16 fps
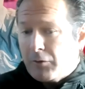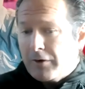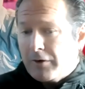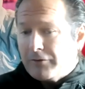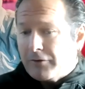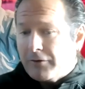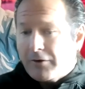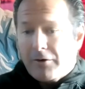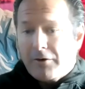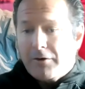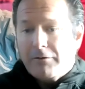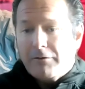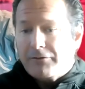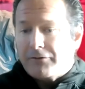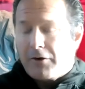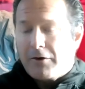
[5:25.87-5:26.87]
was or heard
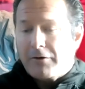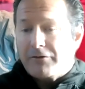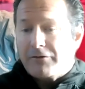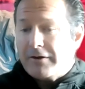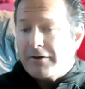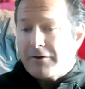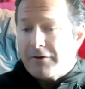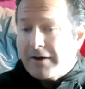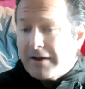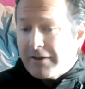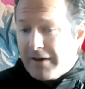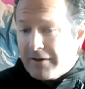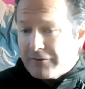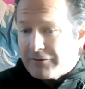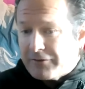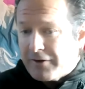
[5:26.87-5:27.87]
of star seed or any of
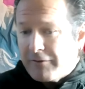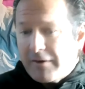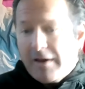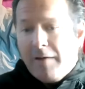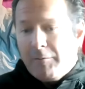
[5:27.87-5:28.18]
that stuff.